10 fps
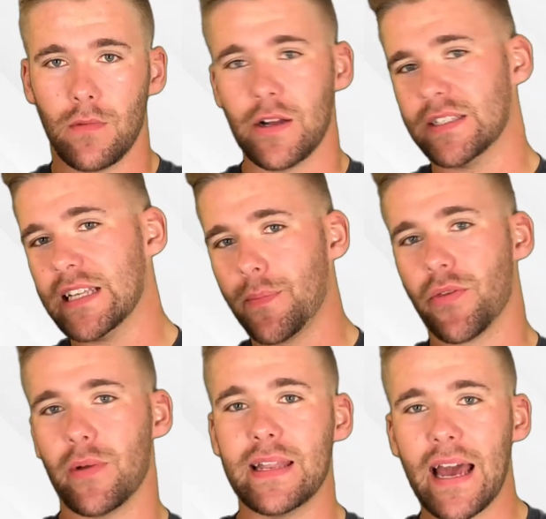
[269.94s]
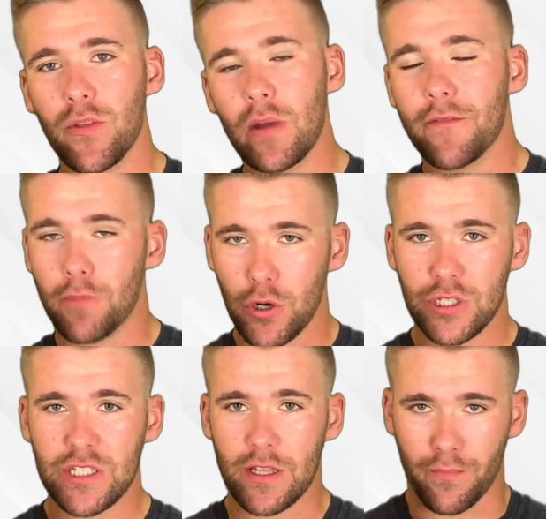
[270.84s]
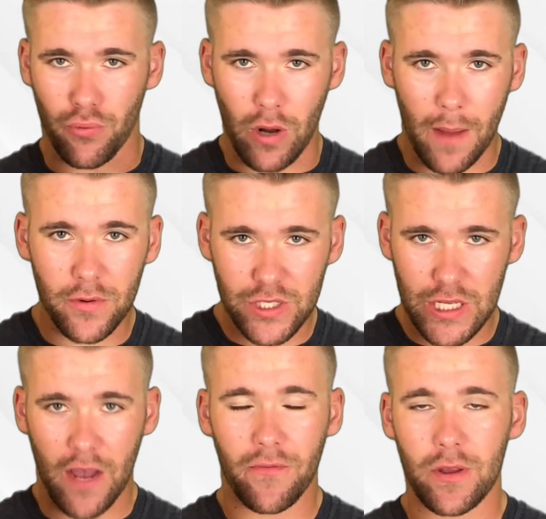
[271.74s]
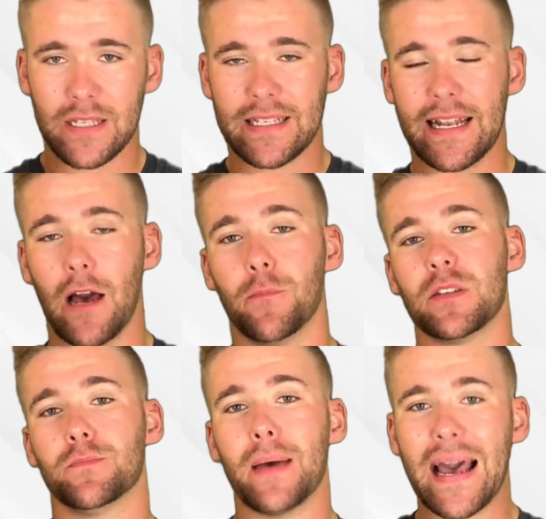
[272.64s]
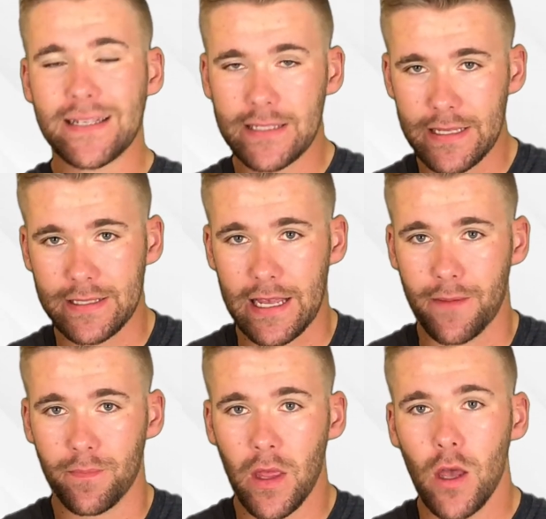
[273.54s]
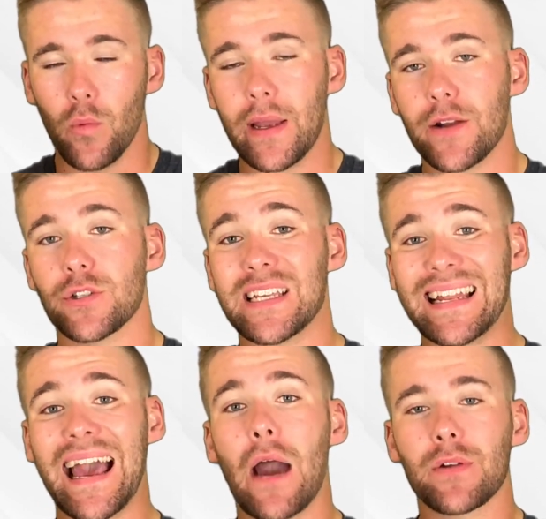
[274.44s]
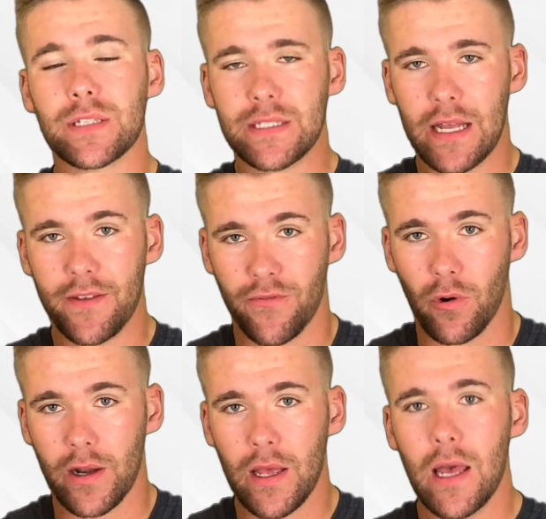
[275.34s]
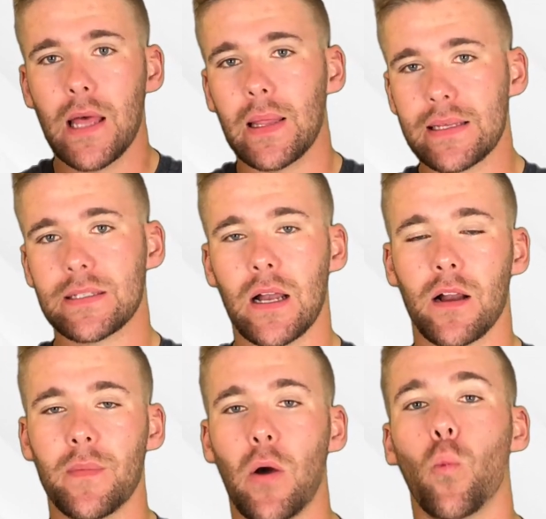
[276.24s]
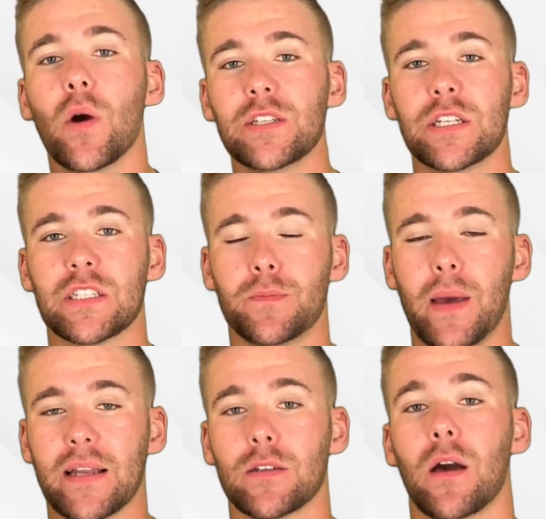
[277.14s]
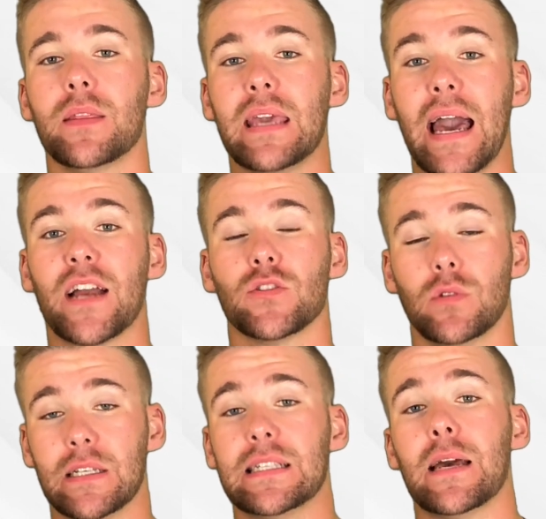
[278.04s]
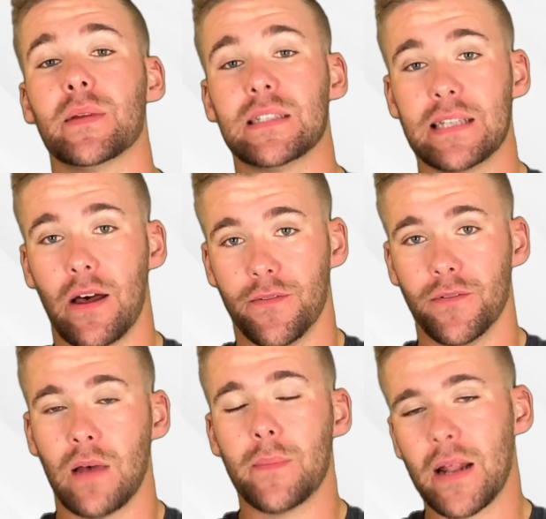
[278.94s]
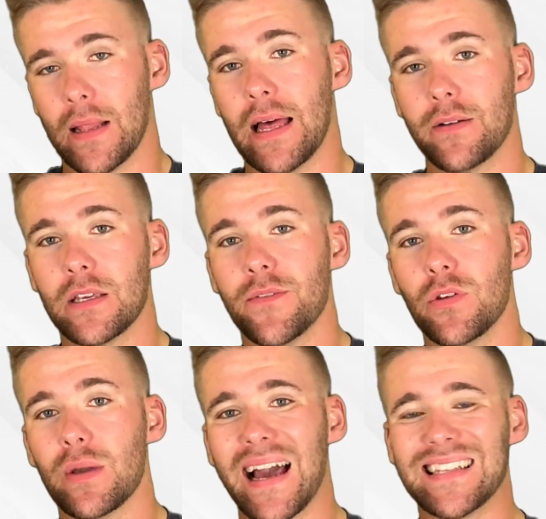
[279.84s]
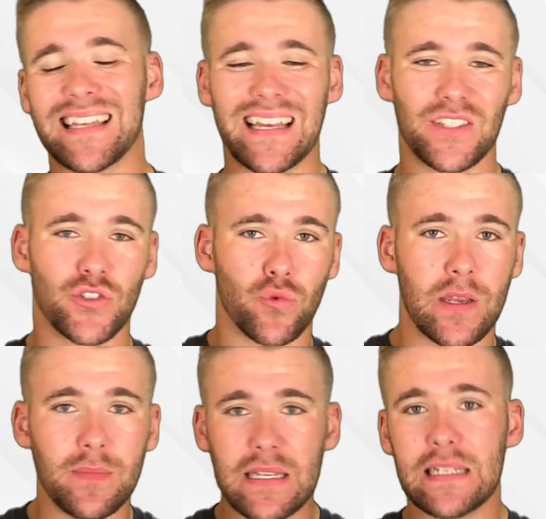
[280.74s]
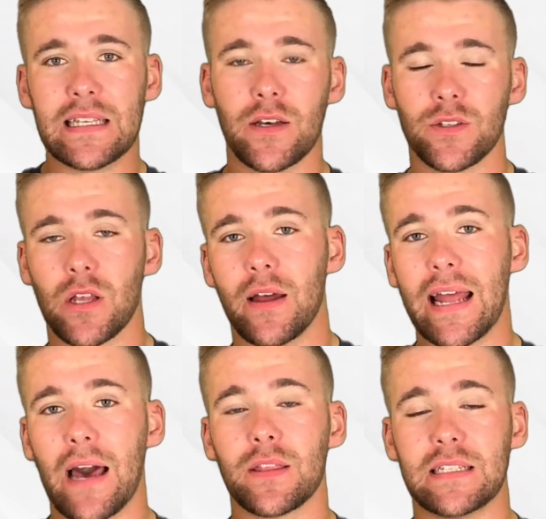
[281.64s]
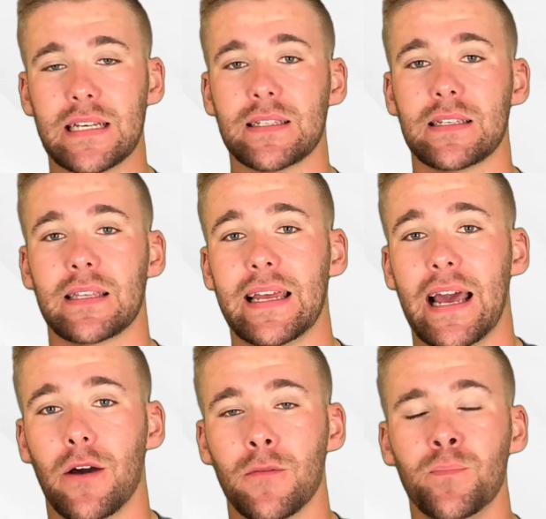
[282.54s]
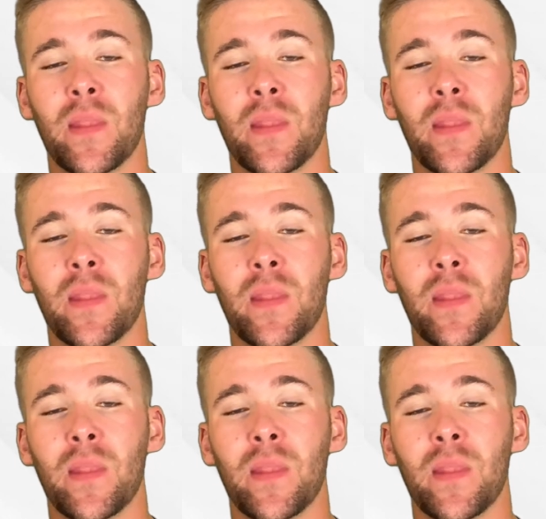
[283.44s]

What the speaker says: right, step three, now that we have purchased the proper software that's going to help us pass the exam, we understand how to study for it, let's talk about what to expect on the actual exam itself. I'm not allowed to give you guys extreme details on how the test is laid out.